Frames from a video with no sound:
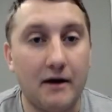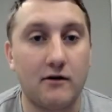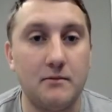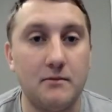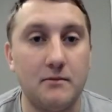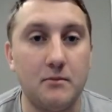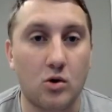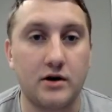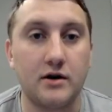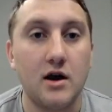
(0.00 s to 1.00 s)
Baron
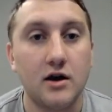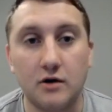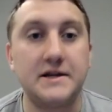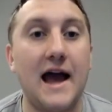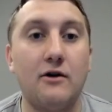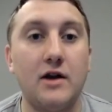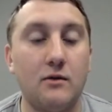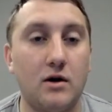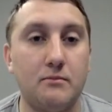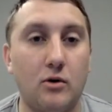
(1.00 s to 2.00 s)
Morton goes out
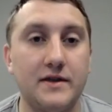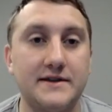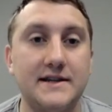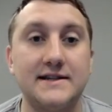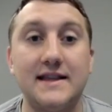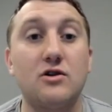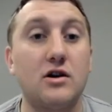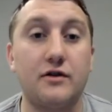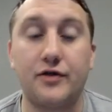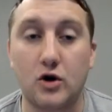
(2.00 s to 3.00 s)
at one point in the season. Then
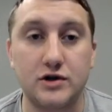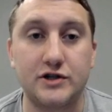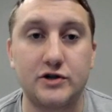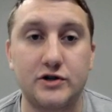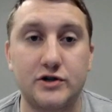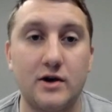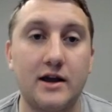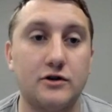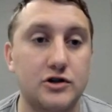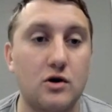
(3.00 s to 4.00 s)
you're on your third string.
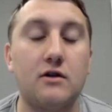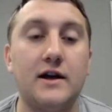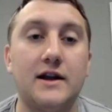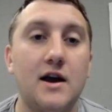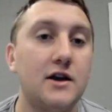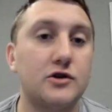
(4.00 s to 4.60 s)
You're struggling.